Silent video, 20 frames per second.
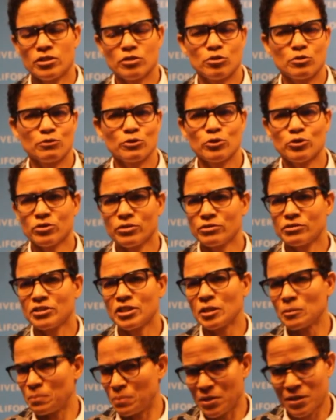its roots are
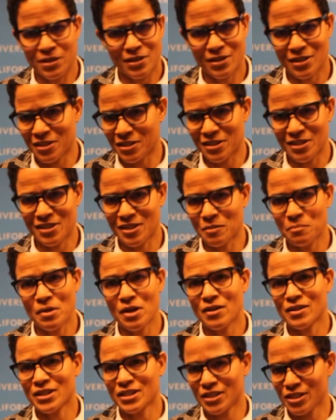deep in
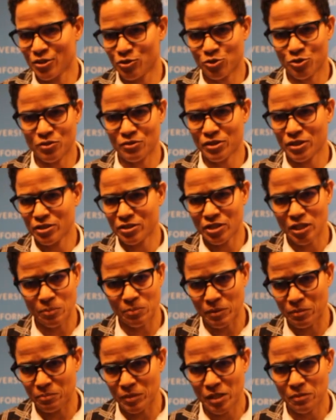American history and
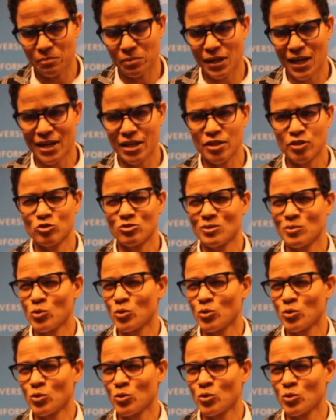deep in Black history.